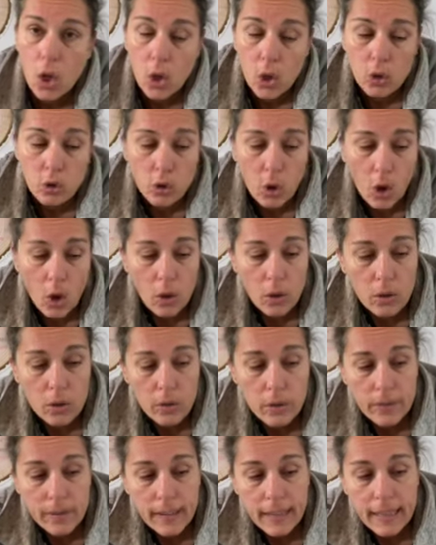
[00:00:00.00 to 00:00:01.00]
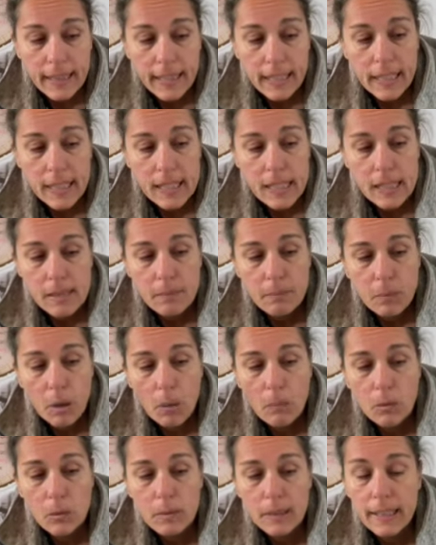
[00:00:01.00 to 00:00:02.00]
taller than this,
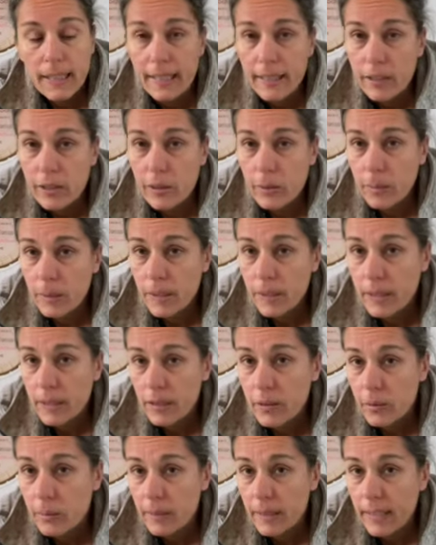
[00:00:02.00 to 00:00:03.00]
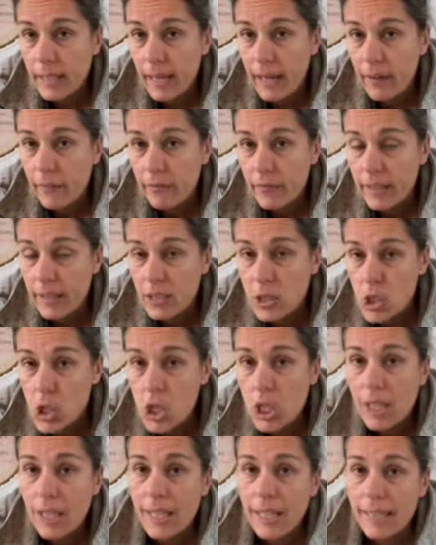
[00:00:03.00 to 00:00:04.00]
probably like 3.5 inch,
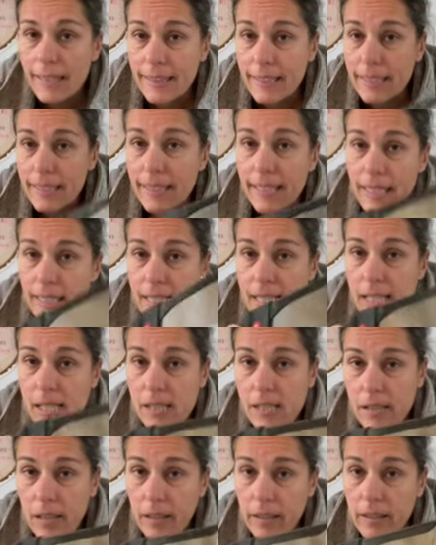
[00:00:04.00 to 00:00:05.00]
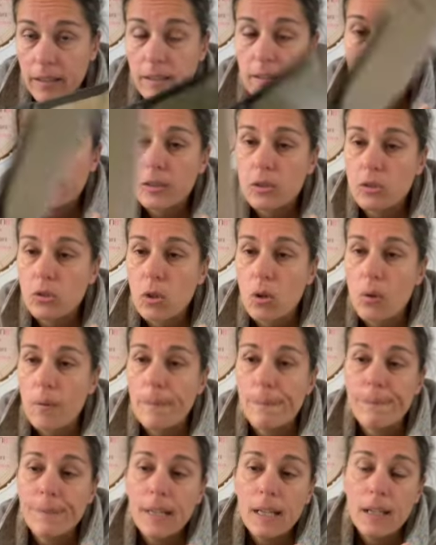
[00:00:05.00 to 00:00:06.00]
then it gets stuck.
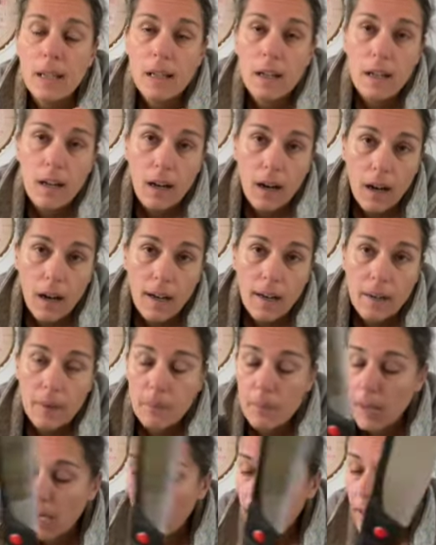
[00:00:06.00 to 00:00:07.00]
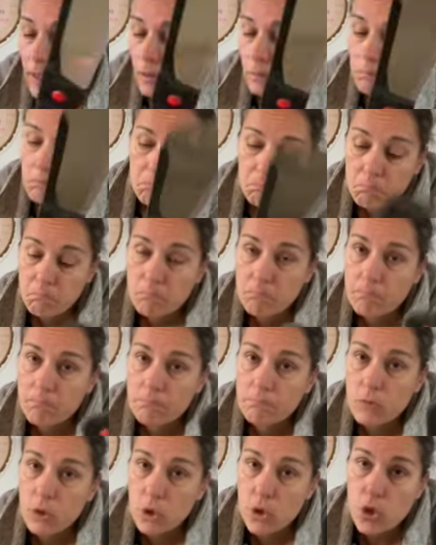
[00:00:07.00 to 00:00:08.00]
So I
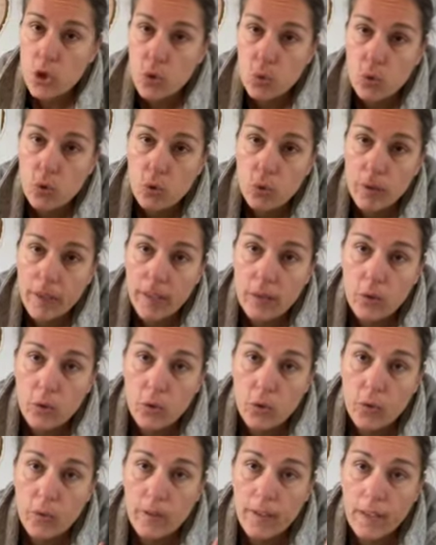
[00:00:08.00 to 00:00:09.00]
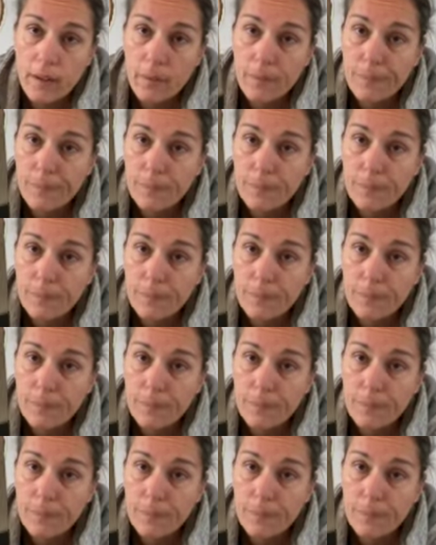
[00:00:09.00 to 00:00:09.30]
just choose to get those now.